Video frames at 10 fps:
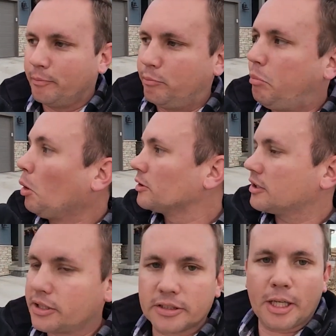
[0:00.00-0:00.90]
Boulder's
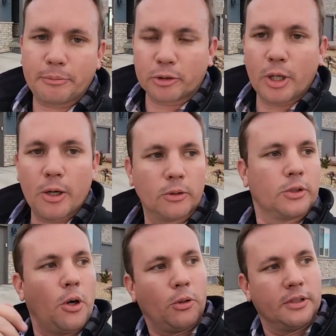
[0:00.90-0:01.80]
just up the road.
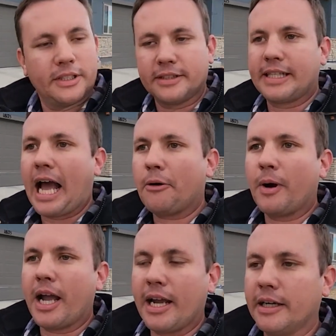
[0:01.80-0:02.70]
Golden is that
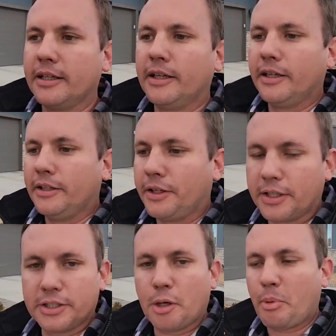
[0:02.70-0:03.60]
way. You can
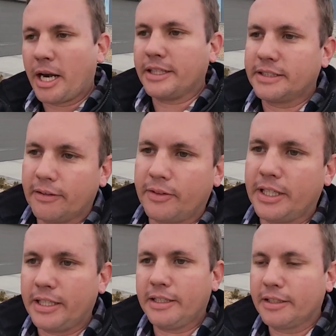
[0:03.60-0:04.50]
jump on
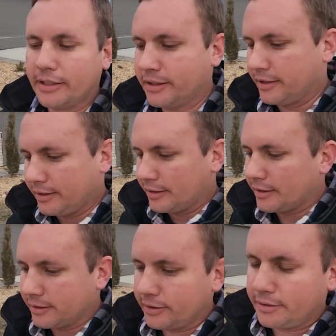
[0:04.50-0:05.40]
I-70,
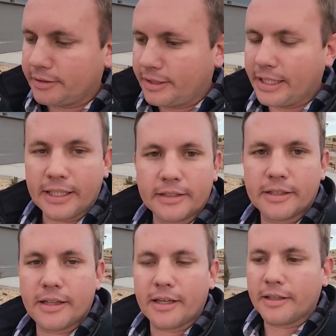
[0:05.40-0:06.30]
get into
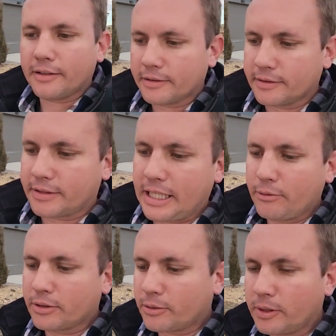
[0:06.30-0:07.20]
the ski
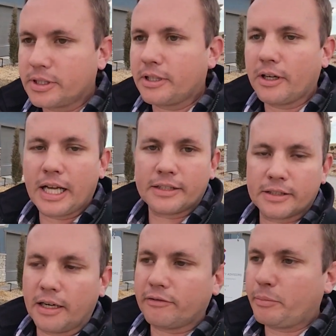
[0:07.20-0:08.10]
resorts and all that
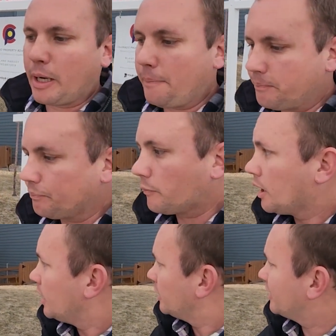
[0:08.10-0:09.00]
stuff. But
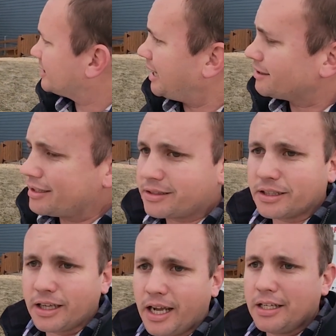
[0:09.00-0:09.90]
this house is listed
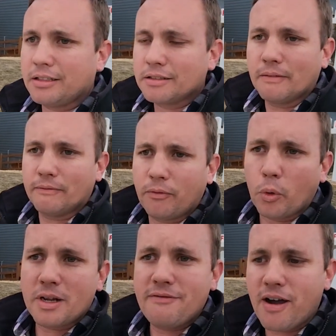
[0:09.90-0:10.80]
at
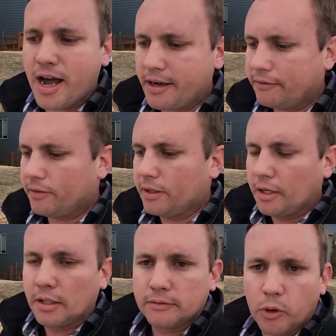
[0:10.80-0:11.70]
$845,
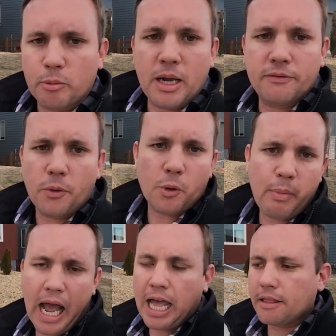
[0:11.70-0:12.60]
4-bed,
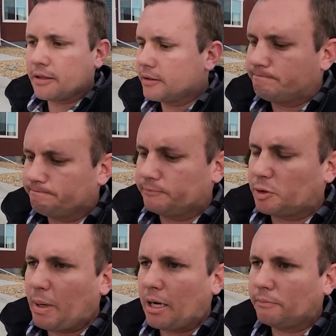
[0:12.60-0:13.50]
4-bath. It's
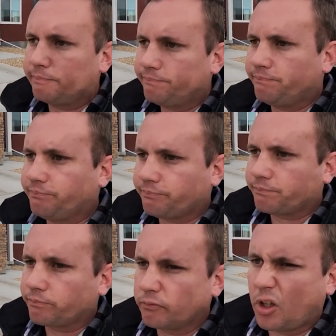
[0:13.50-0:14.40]
about
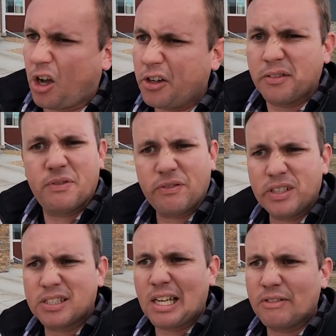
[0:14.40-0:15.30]

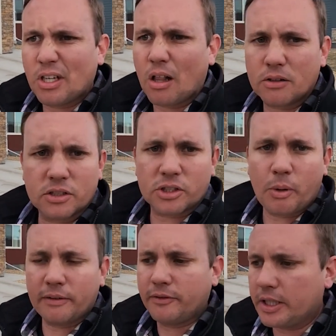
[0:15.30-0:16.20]
$157 a square
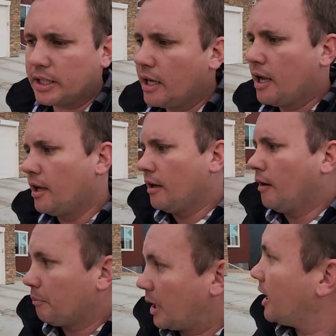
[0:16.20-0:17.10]
foot.
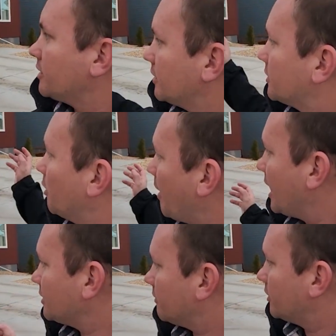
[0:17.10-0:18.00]
Because it's so
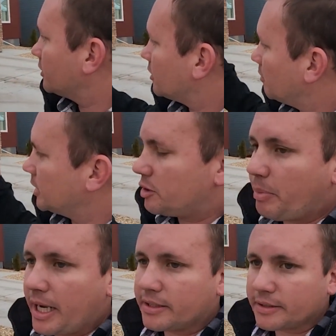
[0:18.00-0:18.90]
massive, there's so much
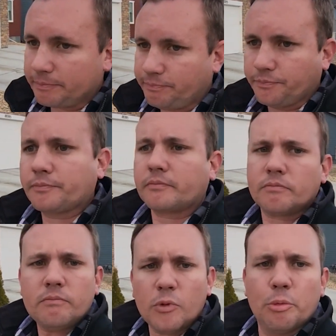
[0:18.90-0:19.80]
space.
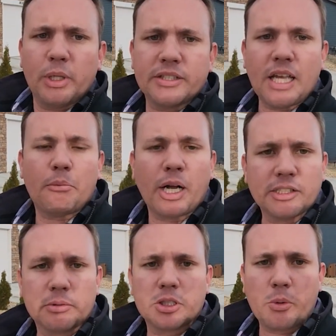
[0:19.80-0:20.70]
It brings that price
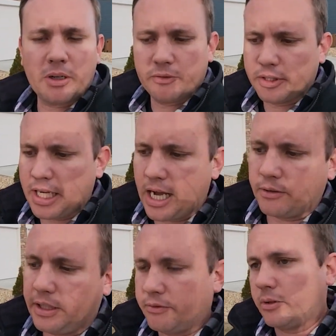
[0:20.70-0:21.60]
per square foot down,
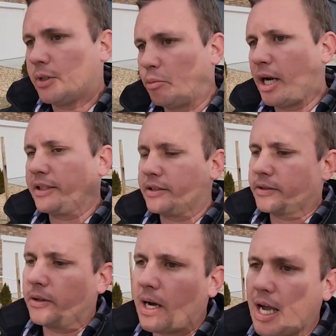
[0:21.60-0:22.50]
even though the price is
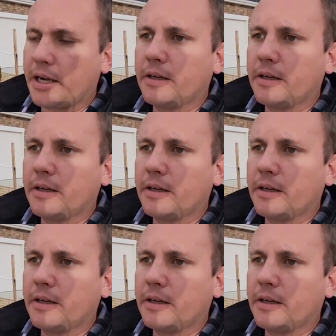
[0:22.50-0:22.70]
so high.